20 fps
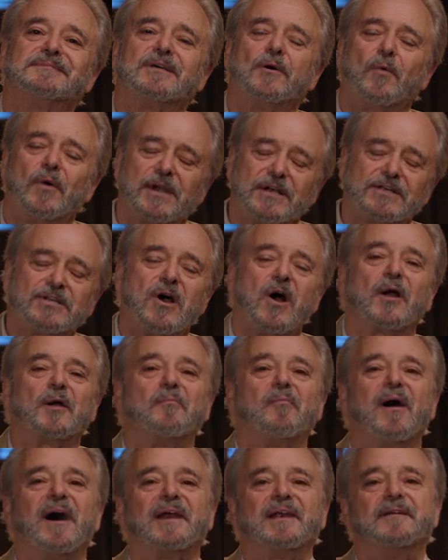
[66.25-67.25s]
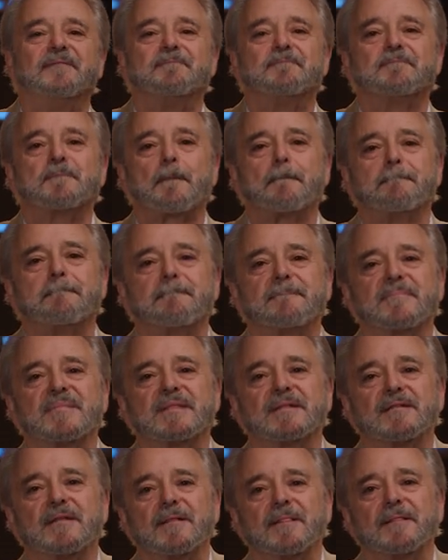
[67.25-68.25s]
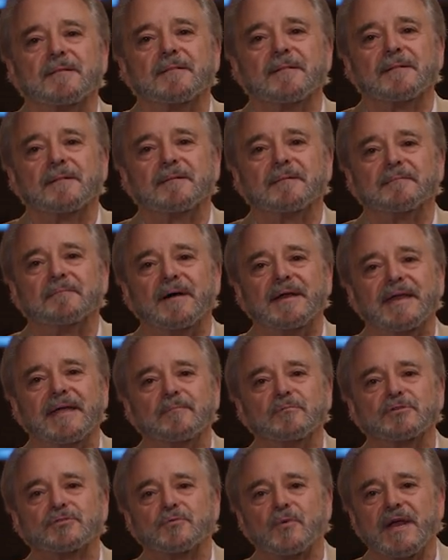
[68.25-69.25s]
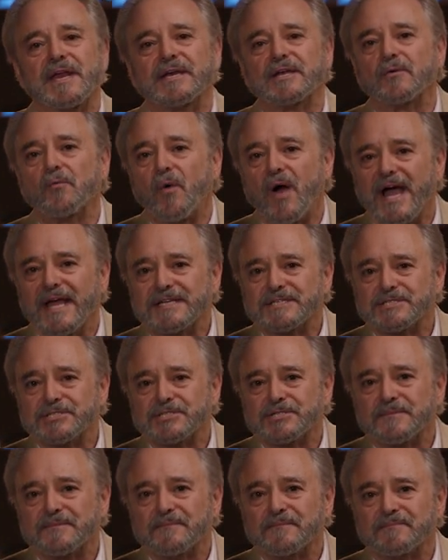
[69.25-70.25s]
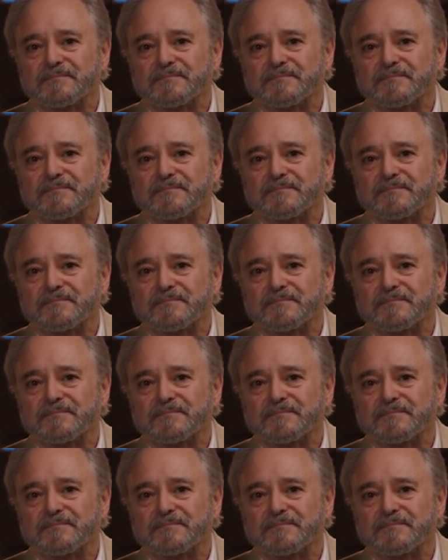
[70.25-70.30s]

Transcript: I want to talk about it. My name is Randy Weiss.